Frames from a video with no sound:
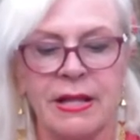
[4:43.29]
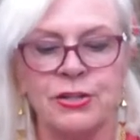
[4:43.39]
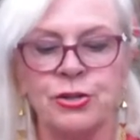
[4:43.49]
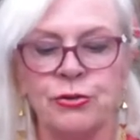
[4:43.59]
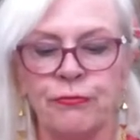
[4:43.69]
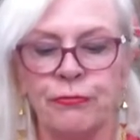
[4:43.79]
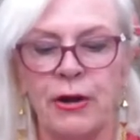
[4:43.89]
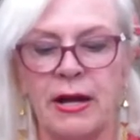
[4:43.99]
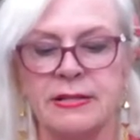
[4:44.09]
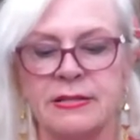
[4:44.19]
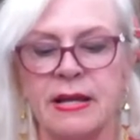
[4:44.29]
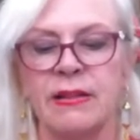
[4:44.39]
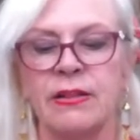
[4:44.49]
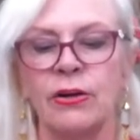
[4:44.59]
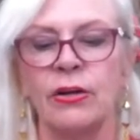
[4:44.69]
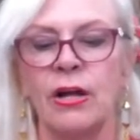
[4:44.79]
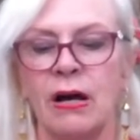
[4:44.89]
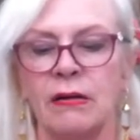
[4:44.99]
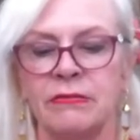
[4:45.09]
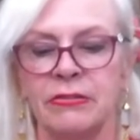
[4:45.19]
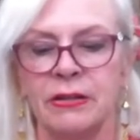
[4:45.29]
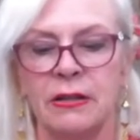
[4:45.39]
that two friends and their love